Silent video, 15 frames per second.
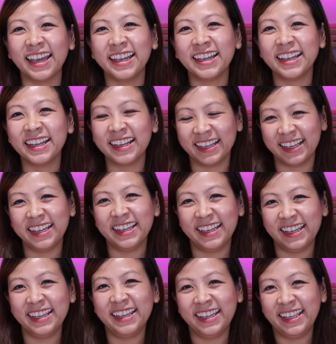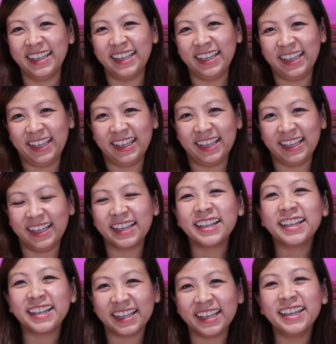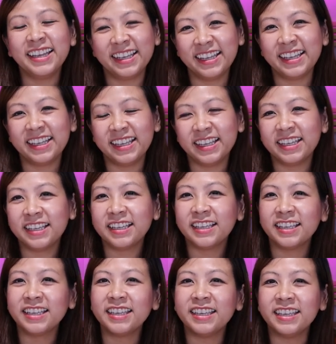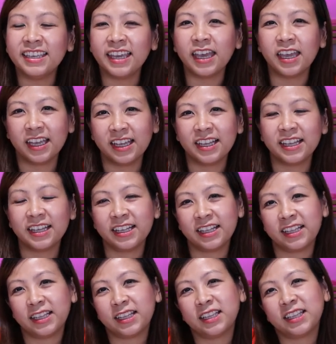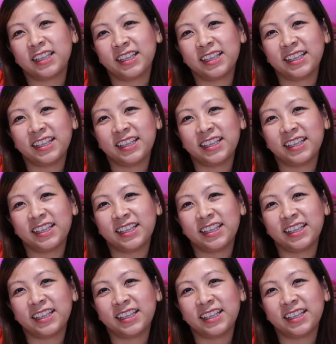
No words are spoken by the person on screen.